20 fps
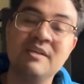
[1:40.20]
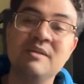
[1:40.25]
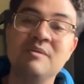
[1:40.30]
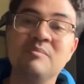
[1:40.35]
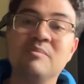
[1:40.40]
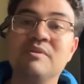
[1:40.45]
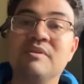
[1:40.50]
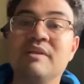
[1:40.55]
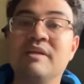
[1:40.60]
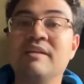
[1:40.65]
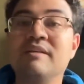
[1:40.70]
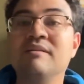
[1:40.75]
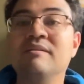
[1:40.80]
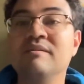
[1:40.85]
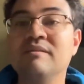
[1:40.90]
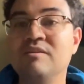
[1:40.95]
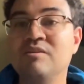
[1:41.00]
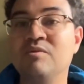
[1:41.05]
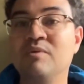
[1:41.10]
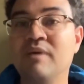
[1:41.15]
But then
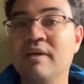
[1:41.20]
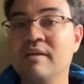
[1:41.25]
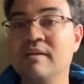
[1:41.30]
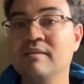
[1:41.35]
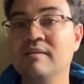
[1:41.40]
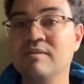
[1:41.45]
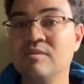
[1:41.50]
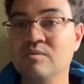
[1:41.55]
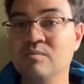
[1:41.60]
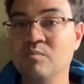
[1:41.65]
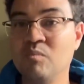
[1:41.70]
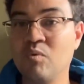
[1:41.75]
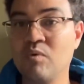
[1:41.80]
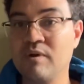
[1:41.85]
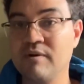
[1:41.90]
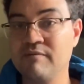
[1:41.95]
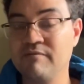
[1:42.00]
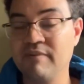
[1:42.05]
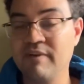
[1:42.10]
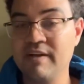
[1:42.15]
you get a little more
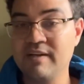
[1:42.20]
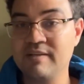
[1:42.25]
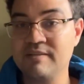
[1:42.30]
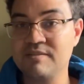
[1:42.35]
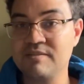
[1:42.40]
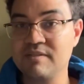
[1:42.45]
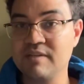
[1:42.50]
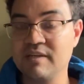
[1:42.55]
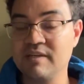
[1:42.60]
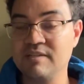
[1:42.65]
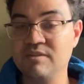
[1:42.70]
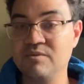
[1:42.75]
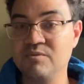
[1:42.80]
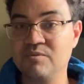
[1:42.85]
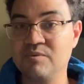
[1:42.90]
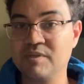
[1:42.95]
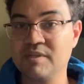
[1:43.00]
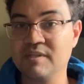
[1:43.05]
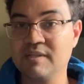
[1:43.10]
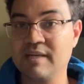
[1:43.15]
advanced and you
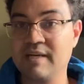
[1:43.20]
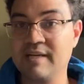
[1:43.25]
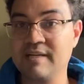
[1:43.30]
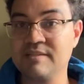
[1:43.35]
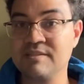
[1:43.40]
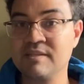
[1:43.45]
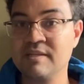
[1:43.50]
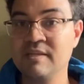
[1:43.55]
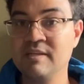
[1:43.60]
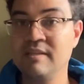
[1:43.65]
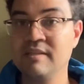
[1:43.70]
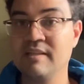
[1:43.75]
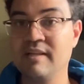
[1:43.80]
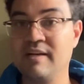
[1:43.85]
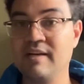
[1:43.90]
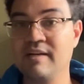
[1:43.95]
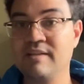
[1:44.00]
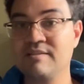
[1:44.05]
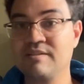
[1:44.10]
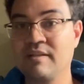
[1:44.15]
realize that
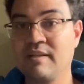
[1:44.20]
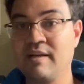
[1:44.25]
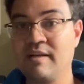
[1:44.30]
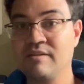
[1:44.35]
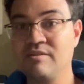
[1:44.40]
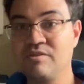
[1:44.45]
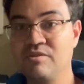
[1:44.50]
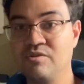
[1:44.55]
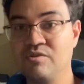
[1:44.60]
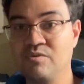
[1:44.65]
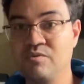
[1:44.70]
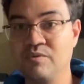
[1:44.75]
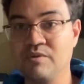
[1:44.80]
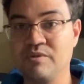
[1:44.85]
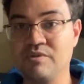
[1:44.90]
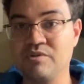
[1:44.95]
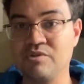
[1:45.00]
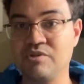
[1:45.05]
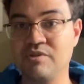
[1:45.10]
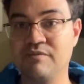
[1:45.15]
it has a lot to do with
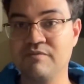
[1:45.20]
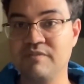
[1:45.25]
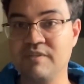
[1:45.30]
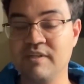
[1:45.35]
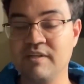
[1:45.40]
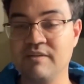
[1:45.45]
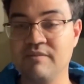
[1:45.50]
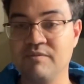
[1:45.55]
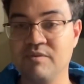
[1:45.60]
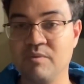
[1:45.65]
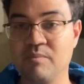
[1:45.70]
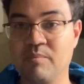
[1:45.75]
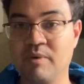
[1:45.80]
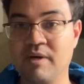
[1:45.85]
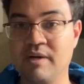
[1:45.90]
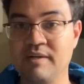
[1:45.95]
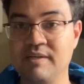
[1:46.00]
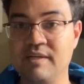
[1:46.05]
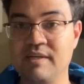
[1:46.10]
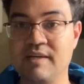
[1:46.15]
the shifting of your
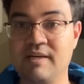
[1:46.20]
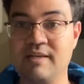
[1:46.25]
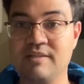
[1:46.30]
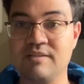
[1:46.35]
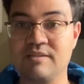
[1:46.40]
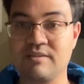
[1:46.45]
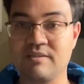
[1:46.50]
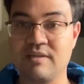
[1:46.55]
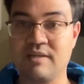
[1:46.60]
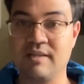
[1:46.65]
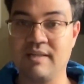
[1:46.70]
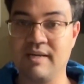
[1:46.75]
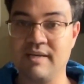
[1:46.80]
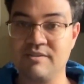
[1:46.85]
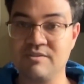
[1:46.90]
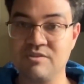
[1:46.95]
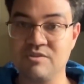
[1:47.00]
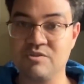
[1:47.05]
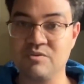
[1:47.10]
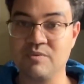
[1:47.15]
body. It has a lot
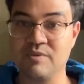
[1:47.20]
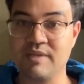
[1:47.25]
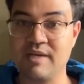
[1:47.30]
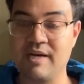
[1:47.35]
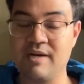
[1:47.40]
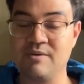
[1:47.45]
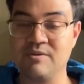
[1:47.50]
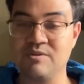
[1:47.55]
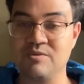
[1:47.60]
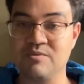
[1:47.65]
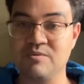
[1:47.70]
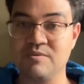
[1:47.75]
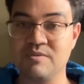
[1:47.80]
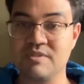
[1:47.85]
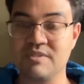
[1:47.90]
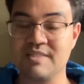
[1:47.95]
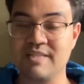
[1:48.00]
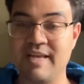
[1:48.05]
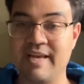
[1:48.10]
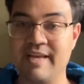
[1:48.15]
to do with how you
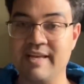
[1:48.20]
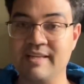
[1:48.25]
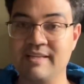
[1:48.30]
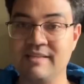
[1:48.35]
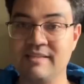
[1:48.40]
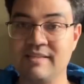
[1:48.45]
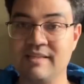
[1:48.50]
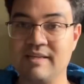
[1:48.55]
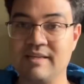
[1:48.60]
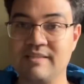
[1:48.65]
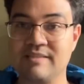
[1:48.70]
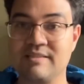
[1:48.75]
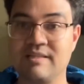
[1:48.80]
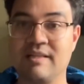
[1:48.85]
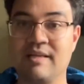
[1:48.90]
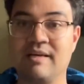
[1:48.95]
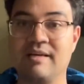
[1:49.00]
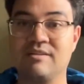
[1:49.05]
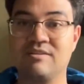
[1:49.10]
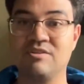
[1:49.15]
stand. It has a
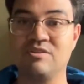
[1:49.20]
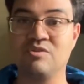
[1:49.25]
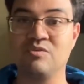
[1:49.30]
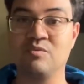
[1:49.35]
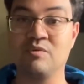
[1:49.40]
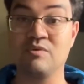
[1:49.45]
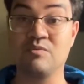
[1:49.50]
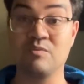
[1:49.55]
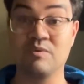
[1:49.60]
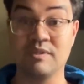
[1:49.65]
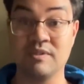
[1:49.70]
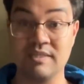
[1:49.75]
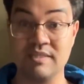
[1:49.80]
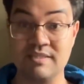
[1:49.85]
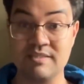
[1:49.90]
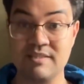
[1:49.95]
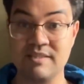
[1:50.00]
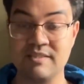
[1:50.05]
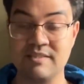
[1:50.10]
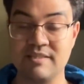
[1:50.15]
lot to do with
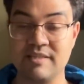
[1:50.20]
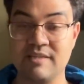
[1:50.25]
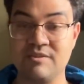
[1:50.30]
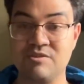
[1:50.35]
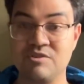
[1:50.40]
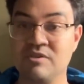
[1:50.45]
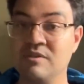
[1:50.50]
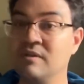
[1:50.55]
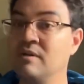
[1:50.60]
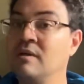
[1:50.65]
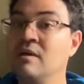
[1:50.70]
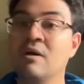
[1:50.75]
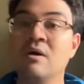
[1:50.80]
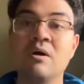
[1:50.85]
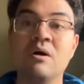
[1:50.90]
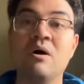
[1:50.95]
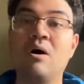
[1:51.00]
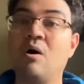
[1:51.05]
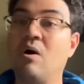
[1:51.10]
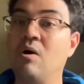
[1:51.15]
releasing tension.
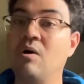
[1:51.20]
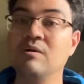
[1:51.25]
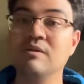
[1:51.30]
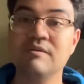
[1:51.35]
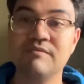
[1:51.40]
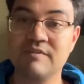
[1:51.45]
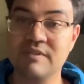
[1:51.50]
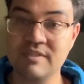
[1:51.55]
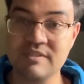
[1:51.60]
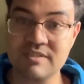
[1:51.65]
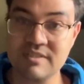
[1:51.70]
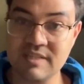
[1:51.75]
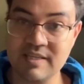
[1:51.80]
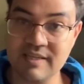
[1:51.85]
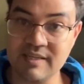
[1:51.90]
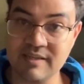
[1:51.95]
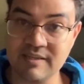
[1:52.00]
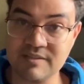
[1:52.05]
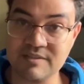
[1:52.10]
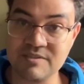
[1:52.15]
All of these
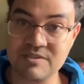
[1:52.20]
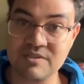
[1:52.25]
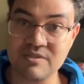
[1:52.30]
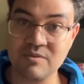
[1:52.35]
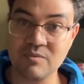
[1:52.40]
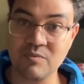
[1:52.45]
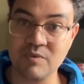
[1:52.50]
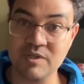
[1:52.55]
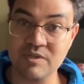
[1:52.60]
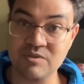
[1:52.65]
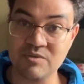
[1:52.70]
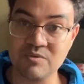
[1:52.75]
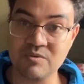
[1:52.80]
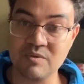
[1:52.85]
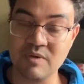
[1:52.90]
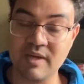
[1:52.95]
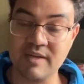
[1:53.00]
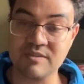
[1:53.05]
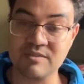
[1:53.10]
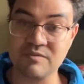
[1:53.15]
things we do
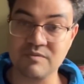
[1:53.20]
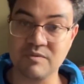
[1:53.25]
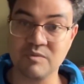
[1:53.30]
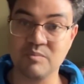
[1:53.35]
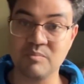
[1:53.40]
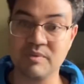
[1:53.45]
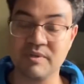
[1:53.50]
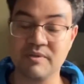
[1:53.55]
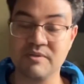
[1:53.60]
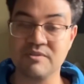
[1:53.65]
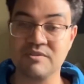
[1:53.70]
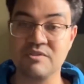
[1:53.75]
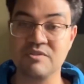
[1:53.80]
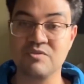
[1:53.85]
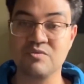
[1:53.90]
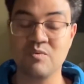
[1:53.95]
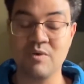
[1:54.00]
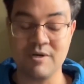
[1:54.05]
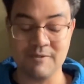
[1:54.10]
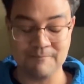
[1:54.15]
as flute players as
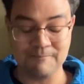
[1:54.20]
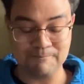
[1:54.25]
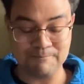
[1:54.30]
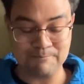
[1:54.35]
well.